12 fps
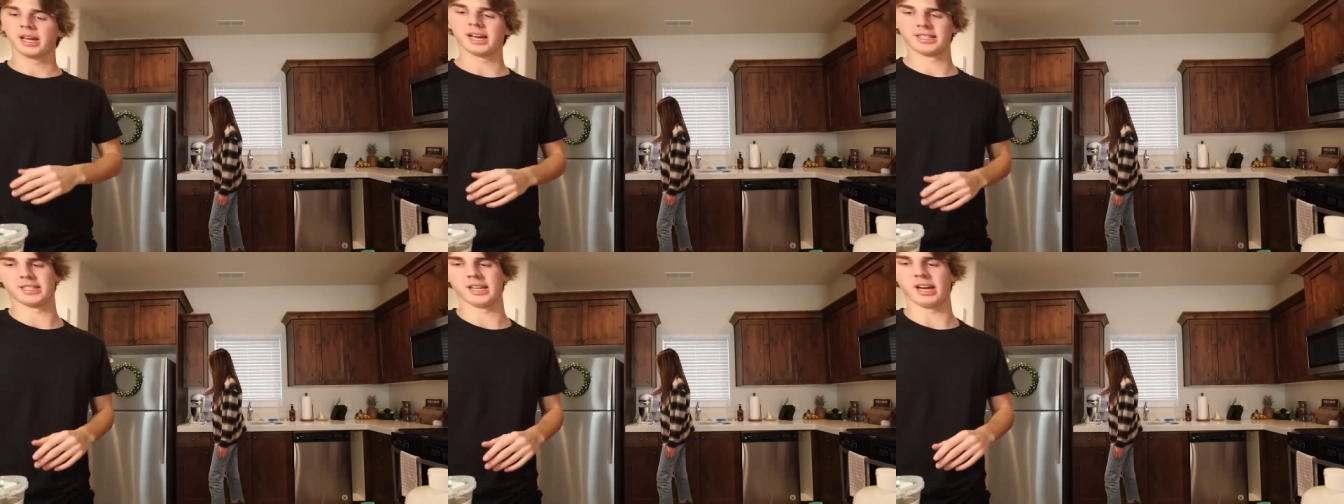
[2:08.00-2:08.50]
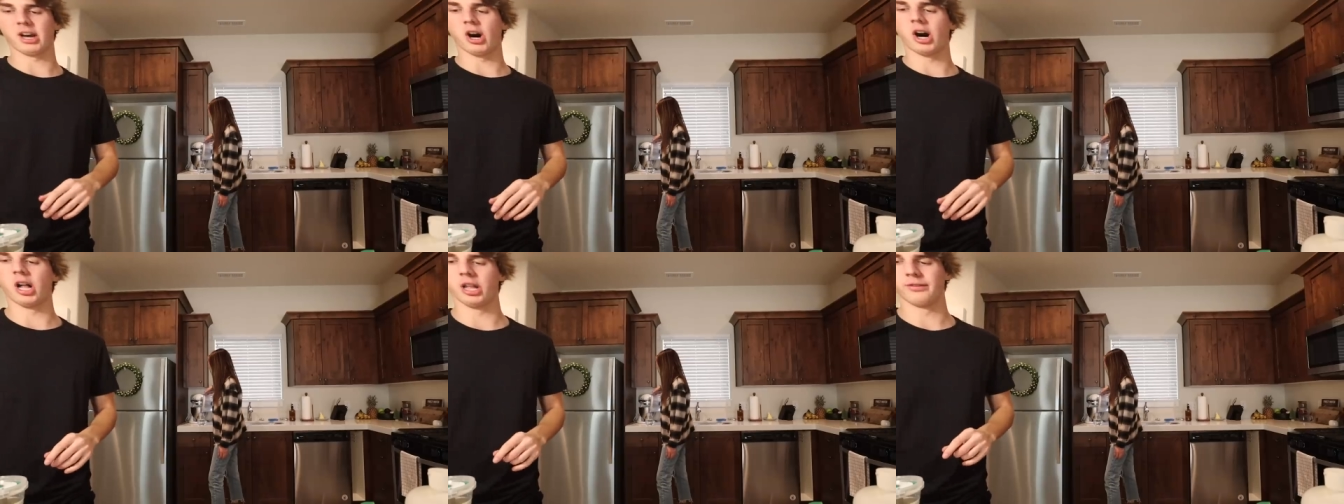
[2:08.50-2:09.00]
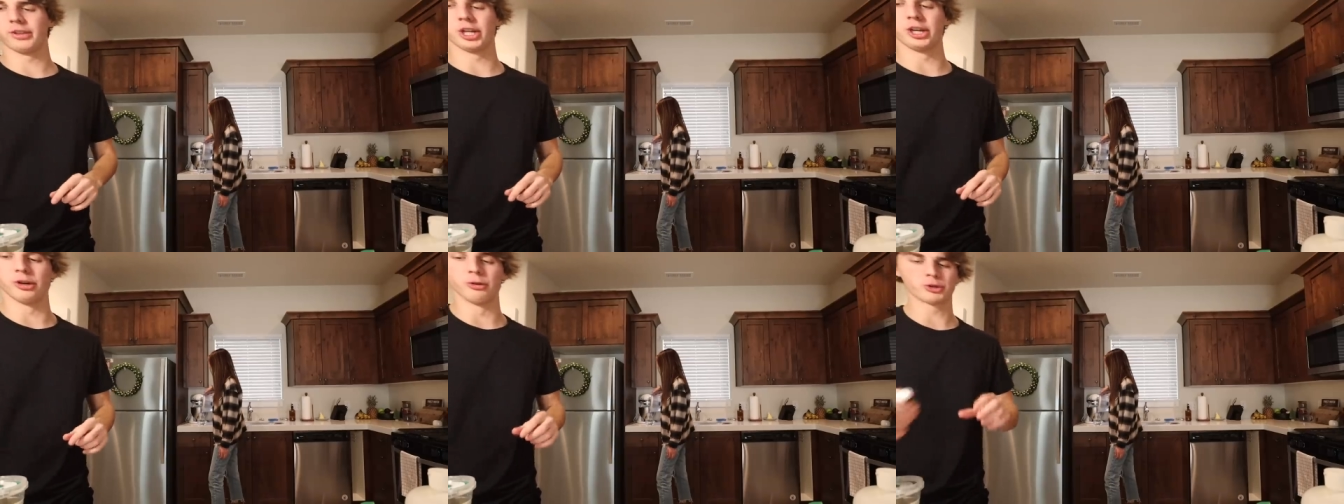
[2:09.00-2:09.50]
is like all of
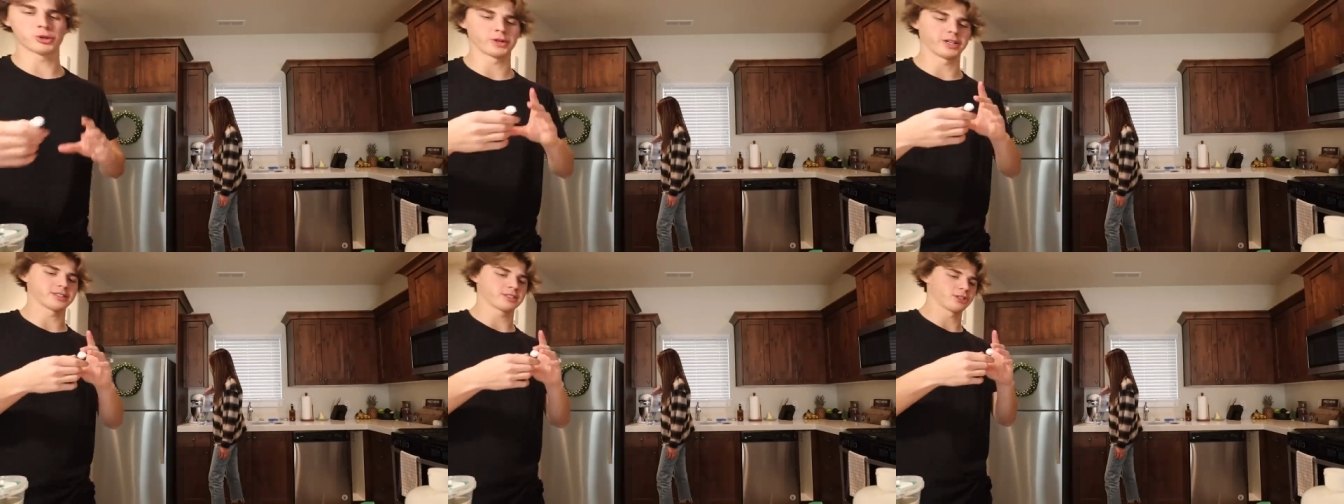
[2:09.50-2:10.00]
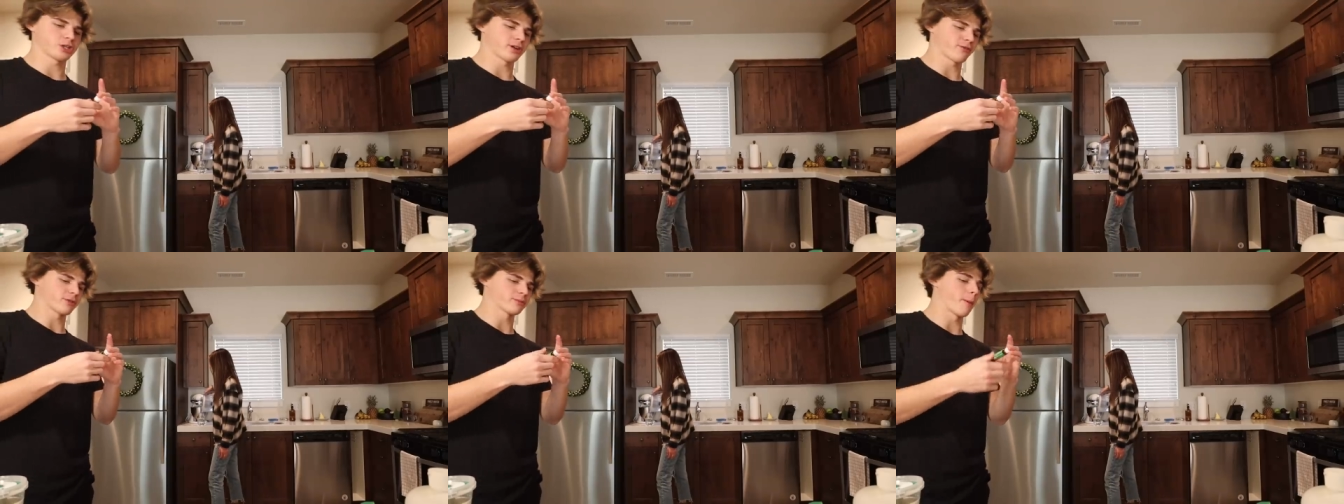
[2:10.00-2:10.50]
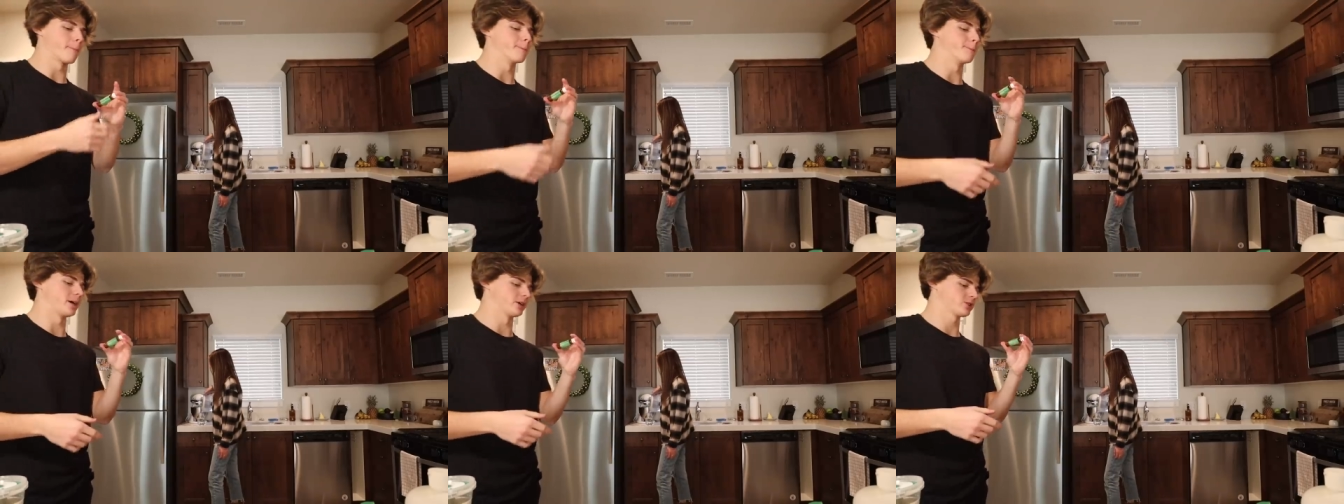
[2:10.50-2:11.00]
the nutrients and shit from a
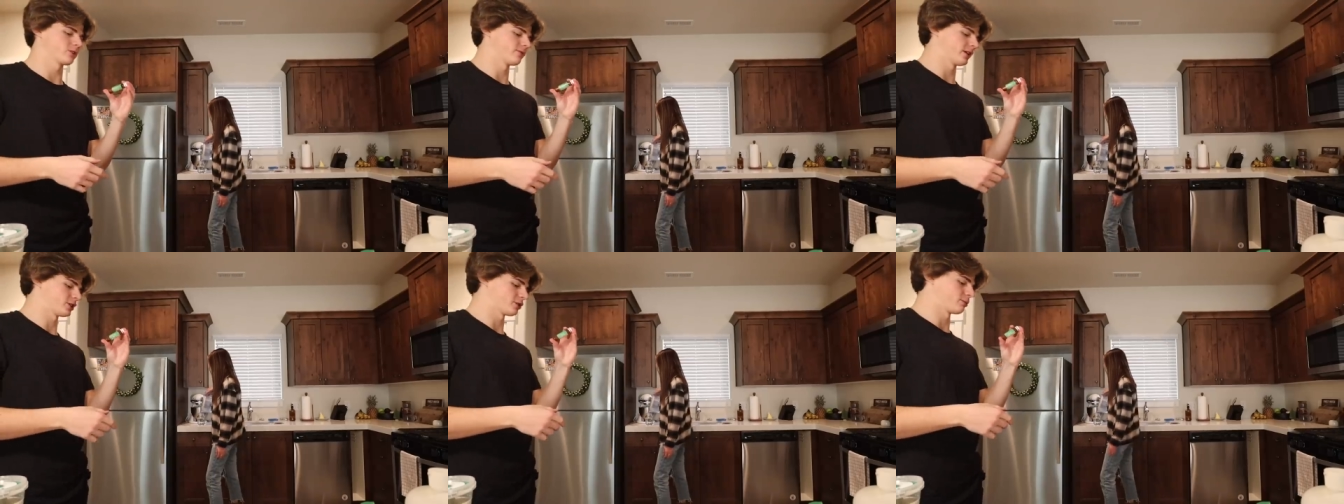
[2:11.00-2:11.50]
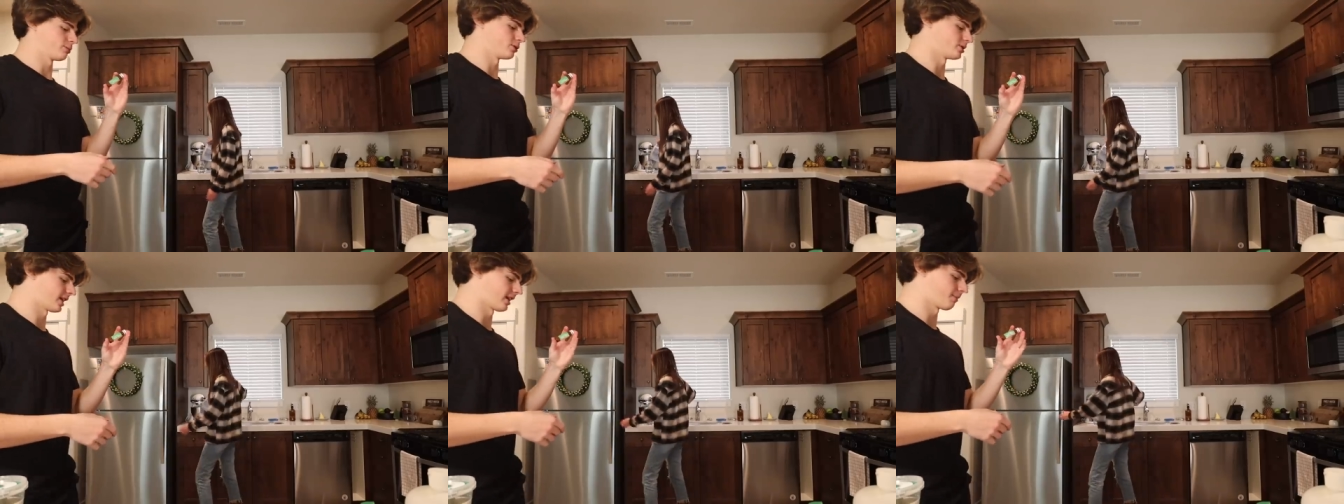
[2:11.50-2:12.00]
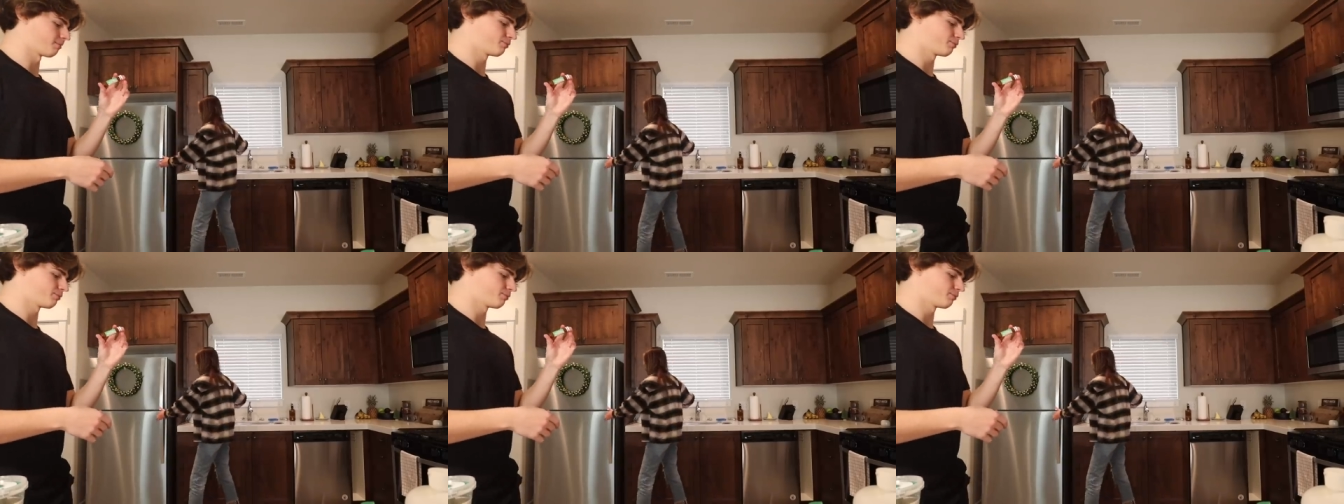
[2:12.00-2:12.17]
bunch of vegetables. Like